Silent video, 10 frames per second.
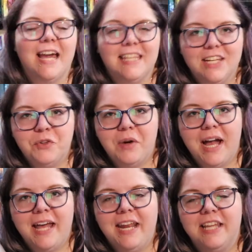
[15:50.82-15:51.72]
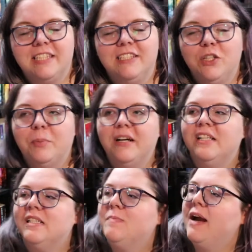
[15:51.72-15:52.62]
I then read The Little
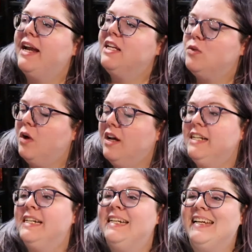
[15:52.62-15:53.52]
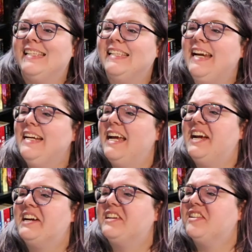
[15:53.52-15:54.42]
Prince by Antoine de
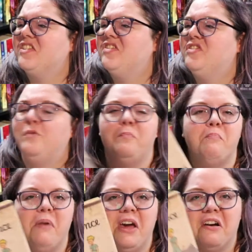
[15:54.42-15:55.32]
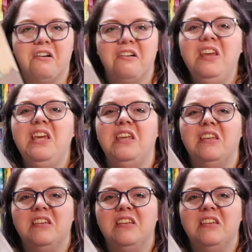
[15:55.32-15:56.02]
Saint-Exupéry